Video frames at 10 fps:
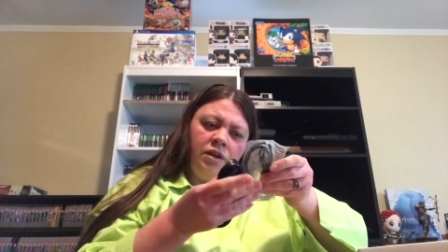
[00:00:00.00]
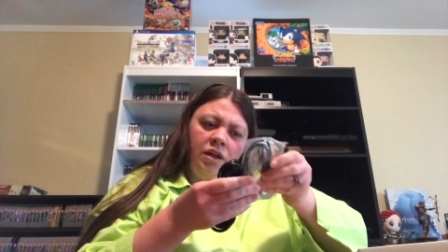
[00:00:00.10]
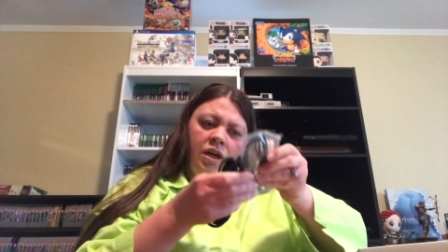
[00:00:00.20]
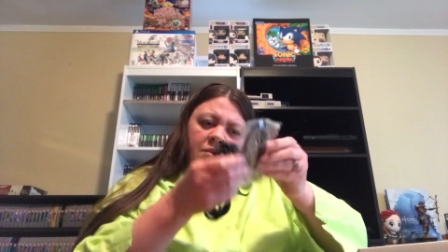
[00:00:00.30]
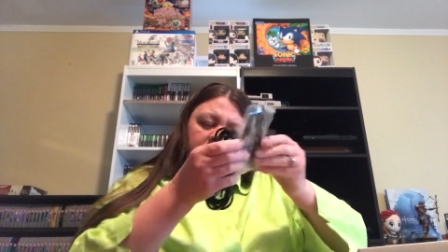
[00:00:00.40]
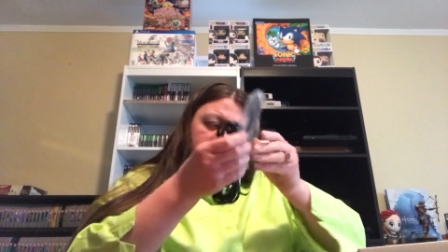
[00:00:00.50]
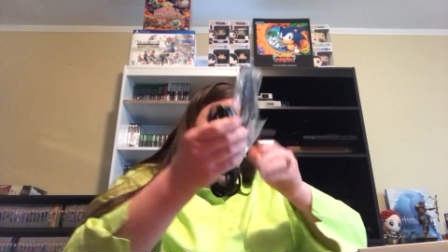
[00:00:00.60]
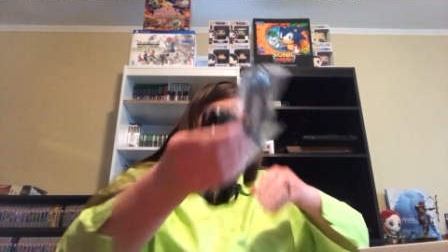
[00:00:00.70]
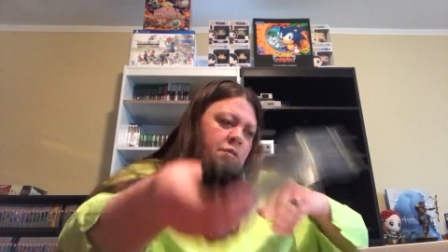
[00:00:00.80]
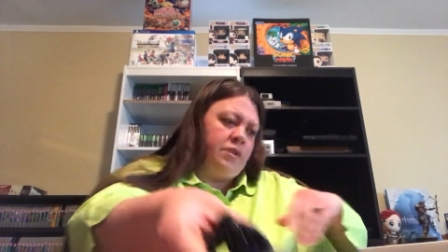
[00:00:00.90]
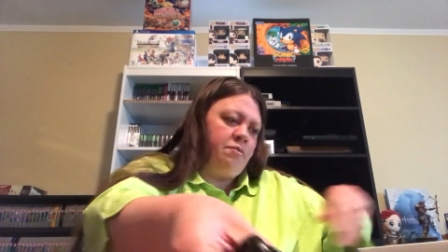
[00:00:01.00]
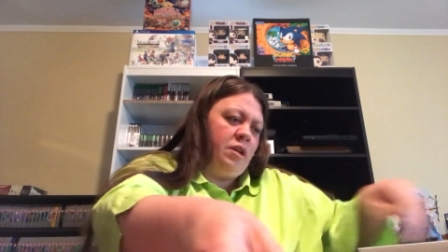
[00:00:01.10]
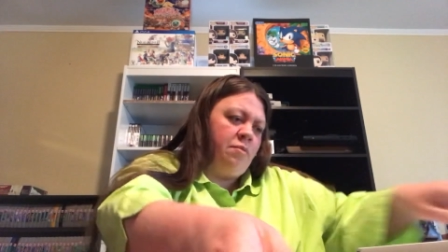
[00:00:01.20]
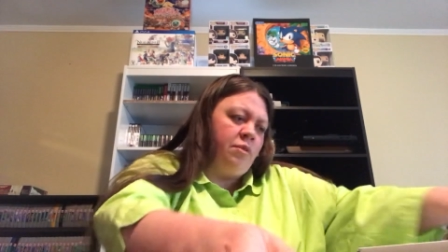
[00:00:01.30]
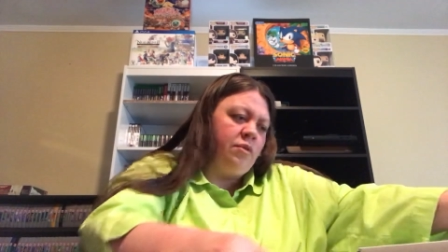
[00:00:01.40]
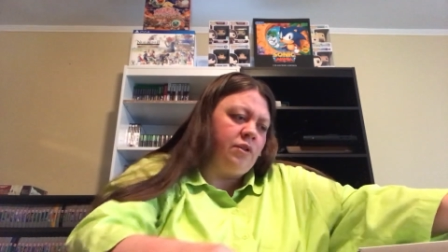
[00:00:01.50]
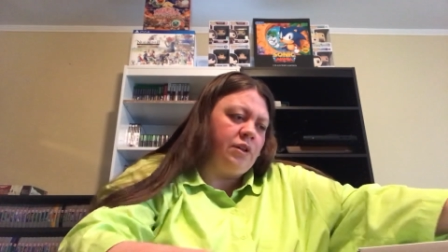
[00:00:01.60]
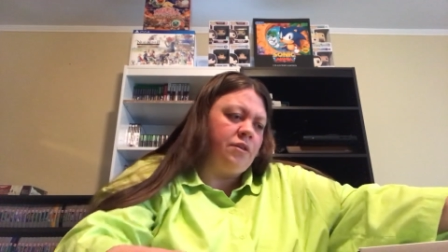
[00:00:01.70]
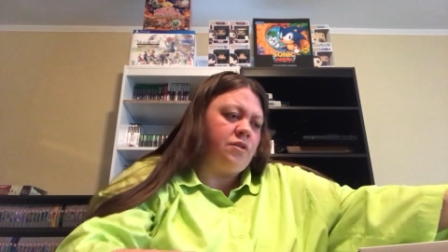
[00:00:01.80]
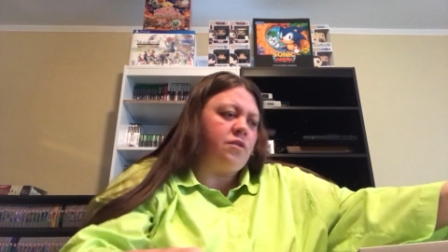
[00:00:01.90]
There's the USB
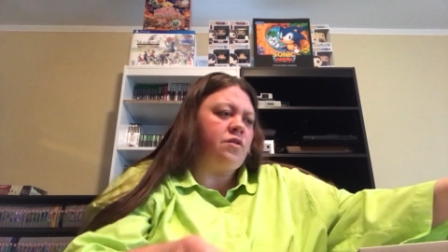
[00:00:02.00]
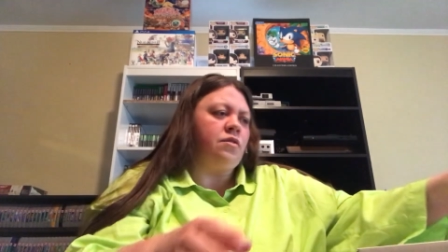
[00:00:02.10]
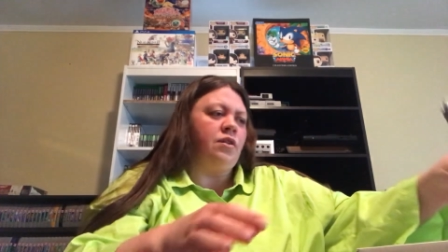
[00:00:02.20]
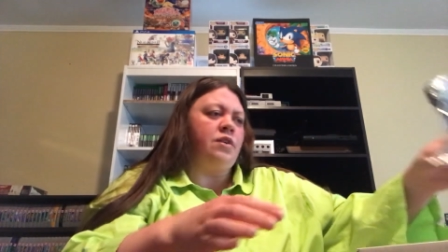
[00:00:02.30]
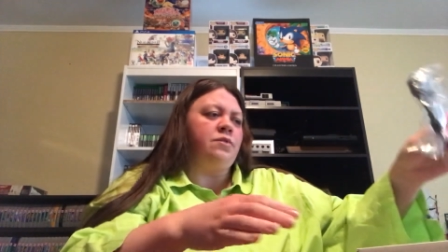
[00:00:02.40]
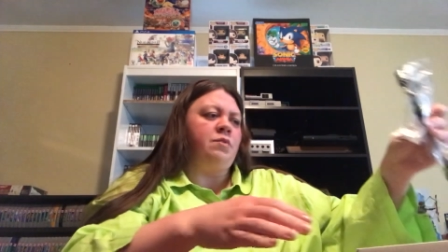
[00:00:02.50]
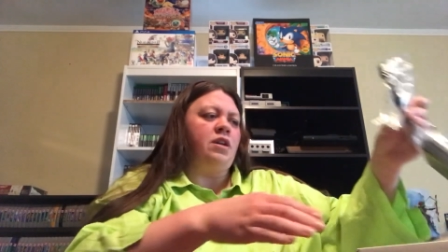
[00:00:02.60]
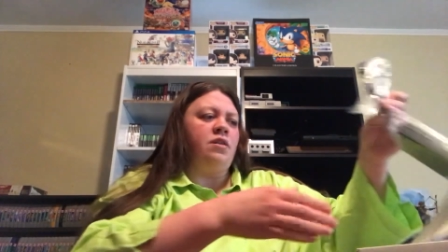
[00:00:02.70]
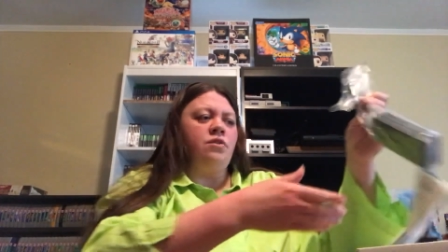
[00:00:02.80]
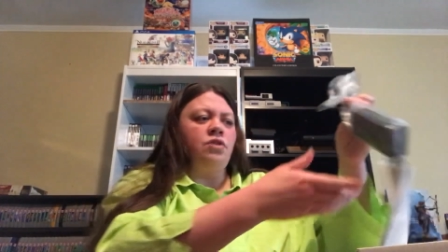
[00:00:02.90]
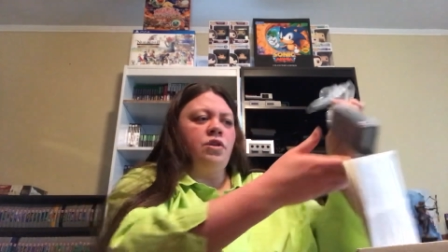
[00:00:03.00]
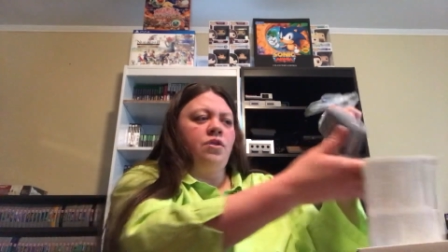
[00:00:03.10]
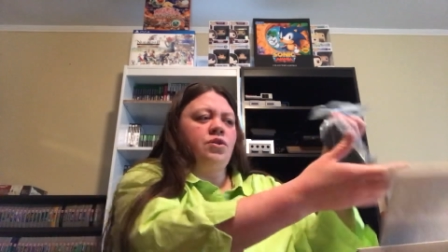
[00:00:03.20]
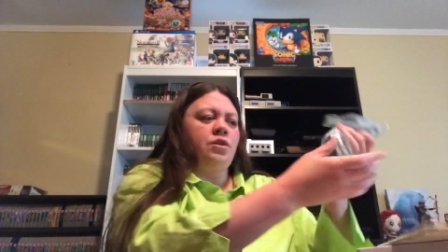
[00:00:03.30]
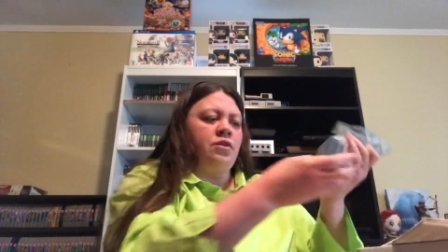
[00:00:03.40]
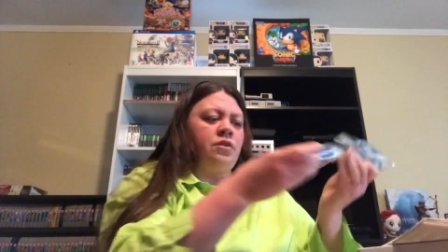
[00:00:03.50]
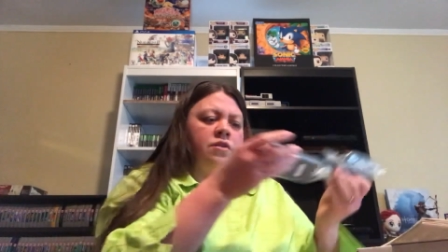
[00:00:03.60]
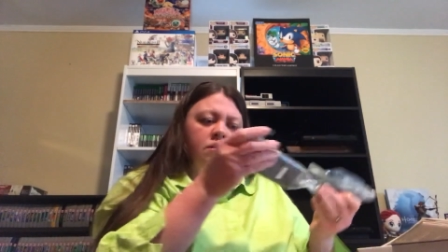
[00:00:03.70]
port or USB charger.